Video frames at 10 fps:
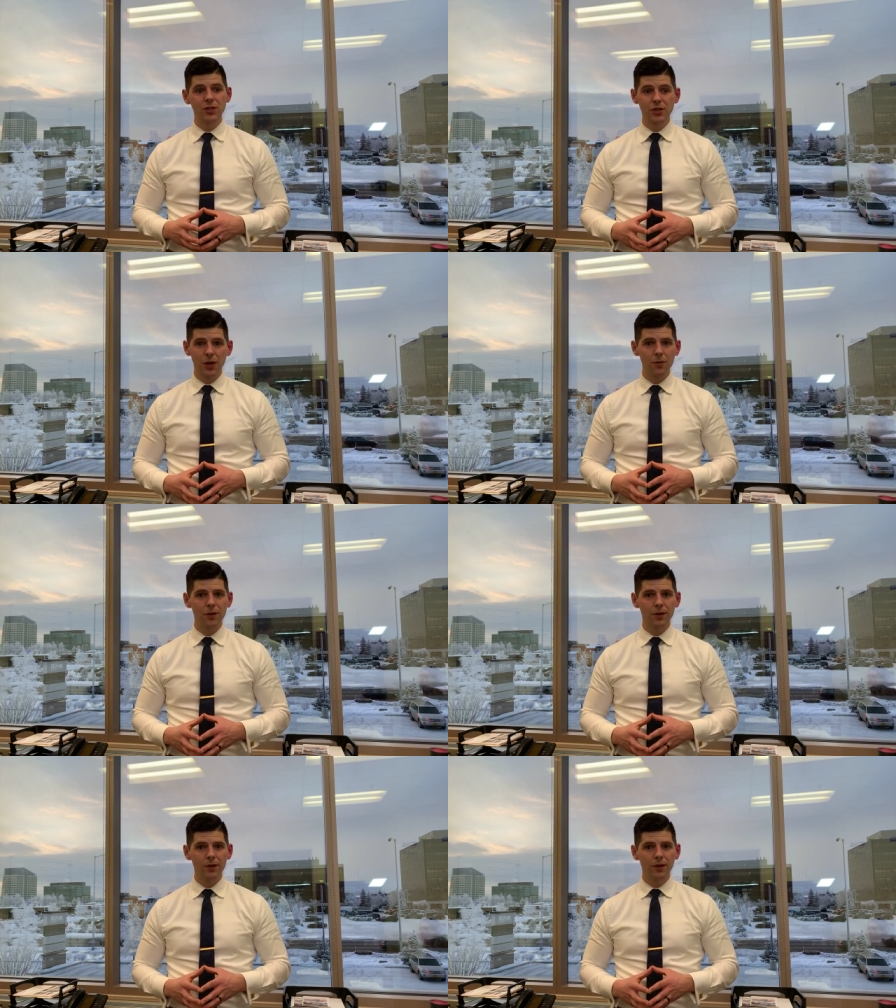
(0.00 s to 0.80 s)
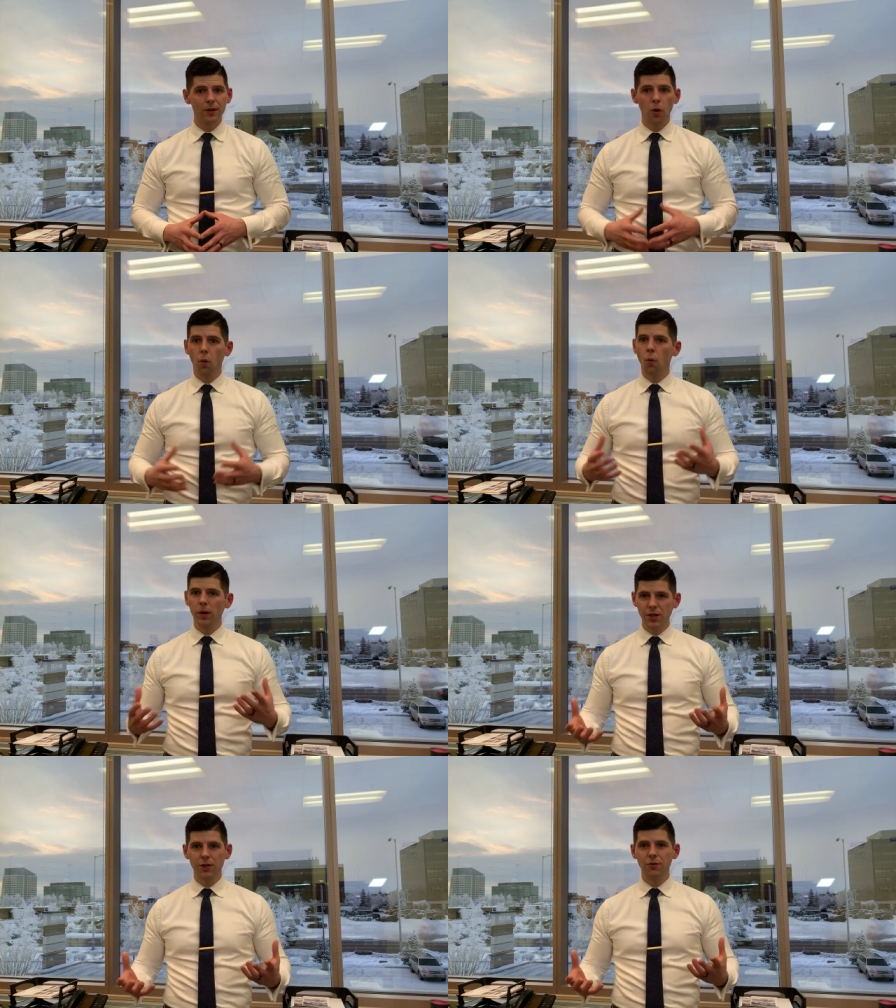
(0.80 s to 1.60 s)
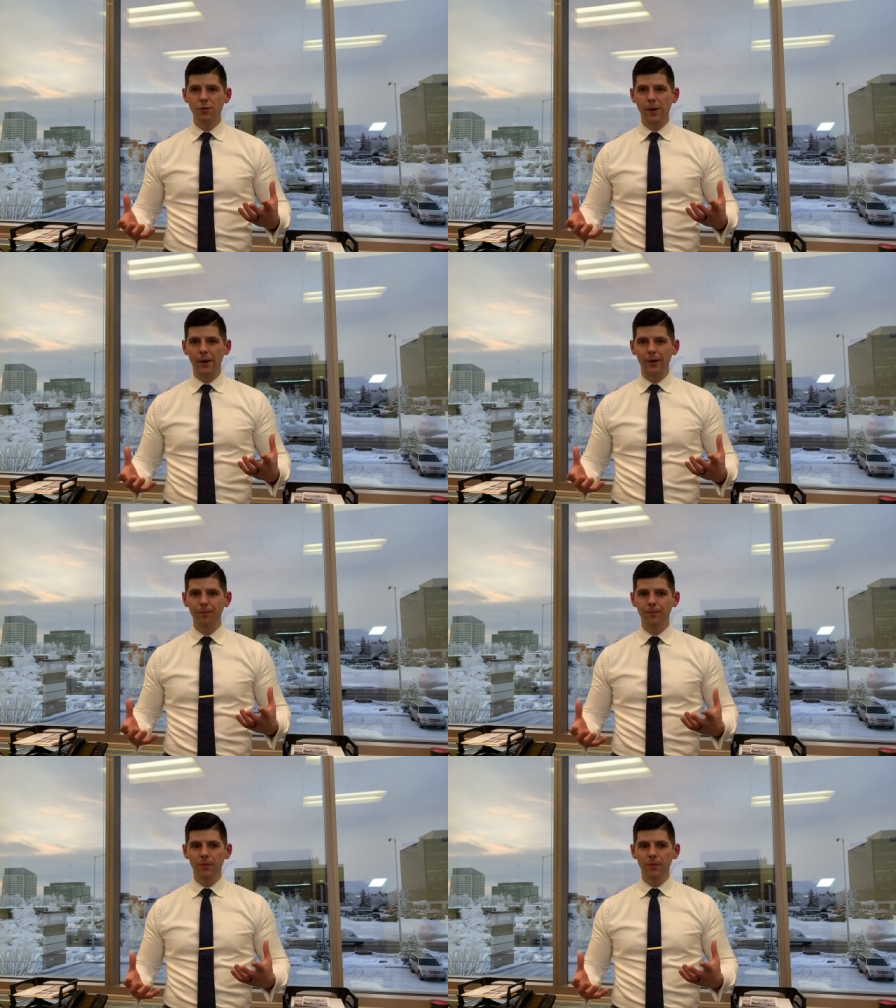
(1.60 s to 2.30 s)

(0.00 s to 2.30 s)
So, what do you do about it?